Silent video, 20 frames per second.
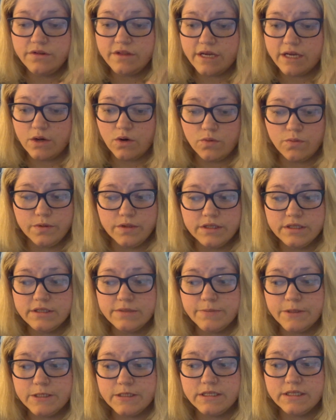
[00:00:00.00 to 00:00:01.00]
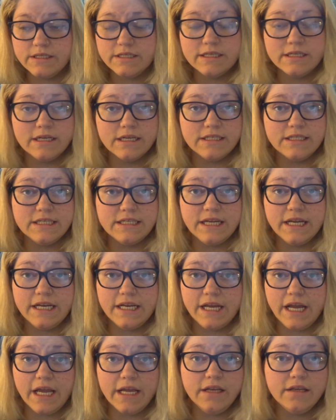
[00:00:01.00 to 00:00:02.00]
They open this business in
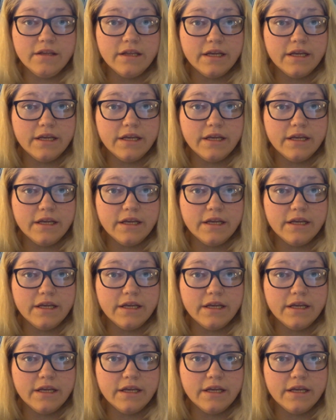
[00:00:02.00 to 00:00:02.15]
1988 and